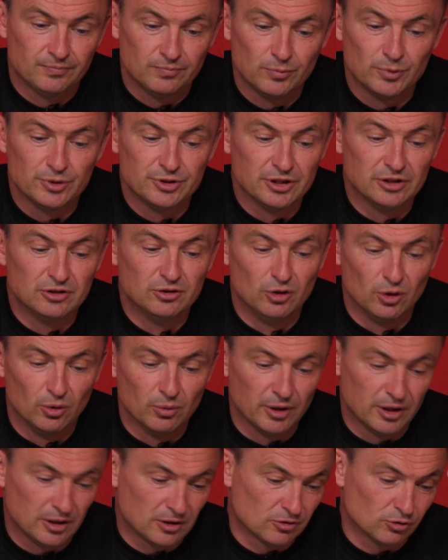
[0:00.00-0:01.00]
We did
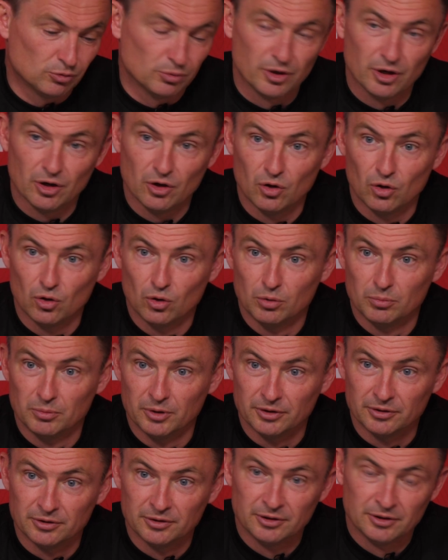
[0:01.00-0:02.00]
do it because we're at home
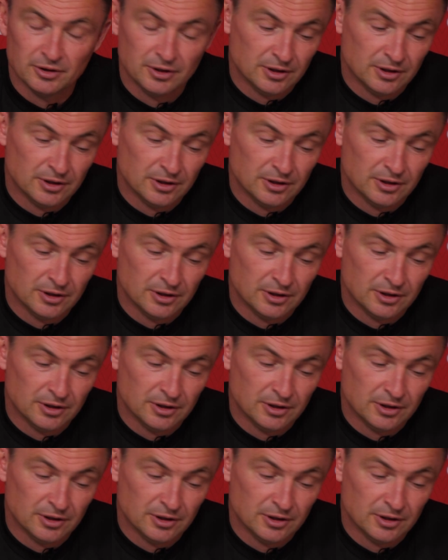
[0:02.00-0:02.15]
and